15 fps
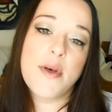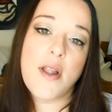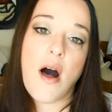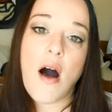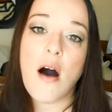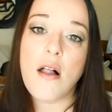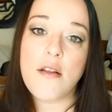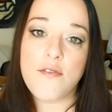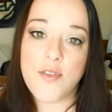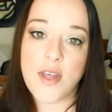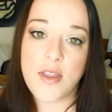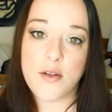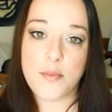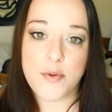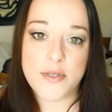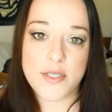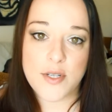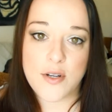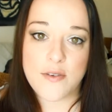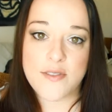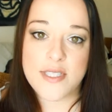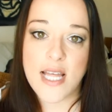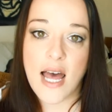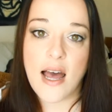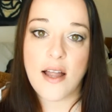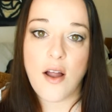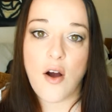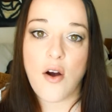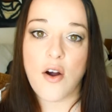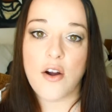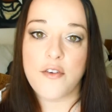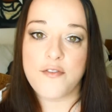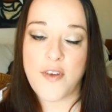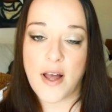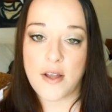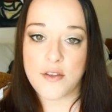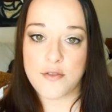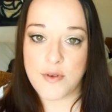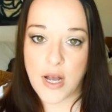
but all of the other preserves that are found